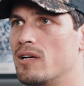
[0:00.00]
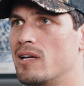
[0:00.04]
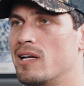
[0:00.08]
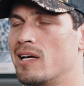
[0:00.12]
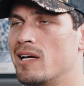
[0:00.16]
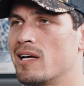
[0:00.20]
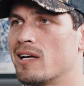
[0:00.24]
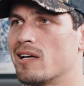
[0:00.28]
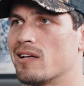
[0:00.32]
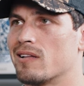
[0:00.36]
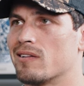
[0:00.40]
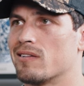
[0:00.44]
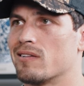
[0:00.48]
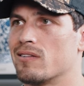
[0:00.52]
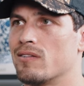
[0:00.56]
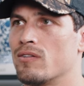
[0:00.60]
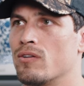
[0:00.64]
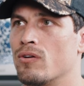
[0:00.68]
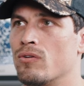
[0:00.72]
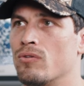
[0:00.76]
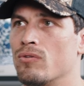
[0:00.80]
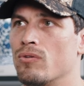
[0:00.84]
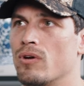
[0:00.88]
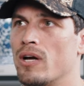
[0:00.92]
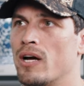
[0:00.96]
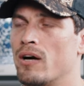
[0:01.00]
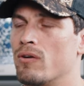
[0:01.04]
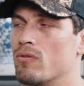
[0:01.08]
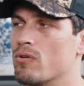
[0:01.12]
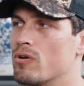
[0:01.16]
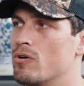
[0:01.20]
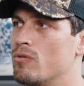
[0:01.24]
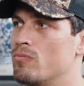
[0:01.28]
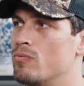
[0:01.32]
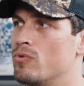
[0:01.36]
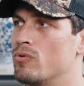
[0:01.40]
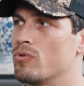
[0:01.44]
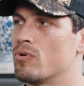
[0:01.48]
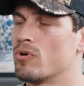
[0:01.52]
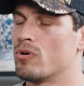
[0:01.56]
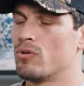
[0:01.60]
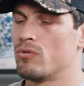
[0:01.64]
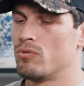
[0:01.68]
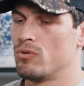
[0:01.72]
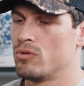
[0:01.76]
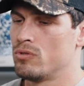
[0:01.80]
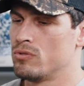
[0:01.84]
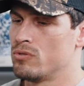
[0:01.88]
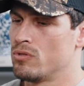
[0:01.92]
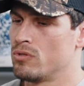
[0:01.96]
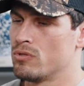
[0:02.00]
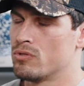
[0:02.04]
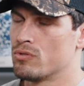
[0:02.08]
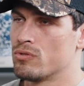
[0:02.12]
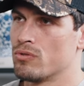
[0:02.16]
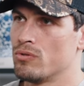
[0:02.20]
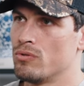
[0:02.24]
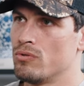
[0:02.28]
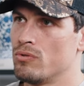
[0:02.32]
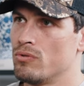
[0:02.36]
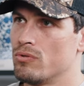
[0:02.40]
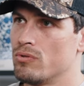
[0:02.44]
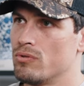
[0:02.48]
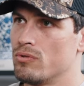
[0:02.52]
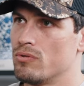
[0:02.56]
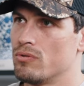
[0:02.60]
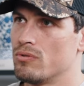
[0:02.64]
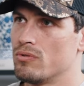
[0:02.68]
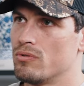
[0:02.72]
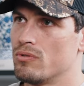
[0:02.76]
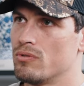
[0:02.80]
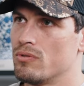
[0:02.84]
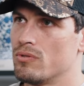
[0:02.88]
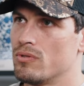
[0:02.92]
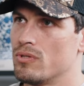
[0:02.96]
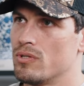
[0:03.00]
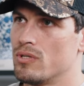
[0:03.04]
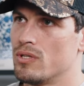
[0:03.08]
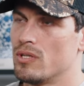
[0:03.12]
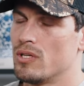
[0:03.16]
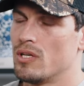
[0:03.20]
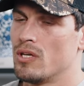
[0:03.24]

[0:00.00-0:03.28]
Like no outcome or goal is a truth. Mm.